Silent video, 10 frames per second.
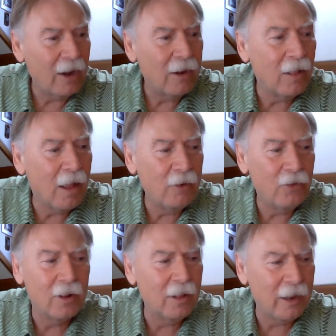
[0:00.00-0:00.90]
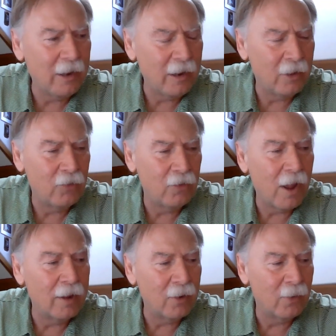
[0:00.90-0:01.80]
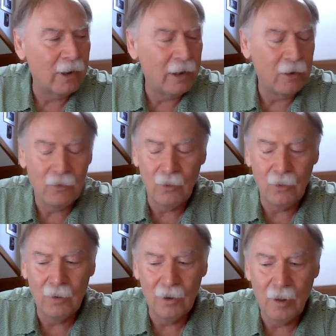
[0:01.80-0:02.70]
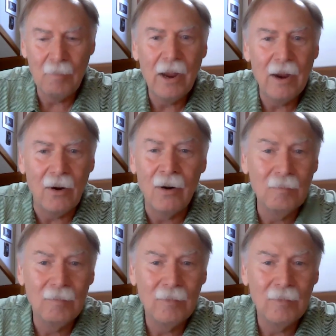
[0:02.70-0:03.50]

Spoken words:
technologically it's not going to compare.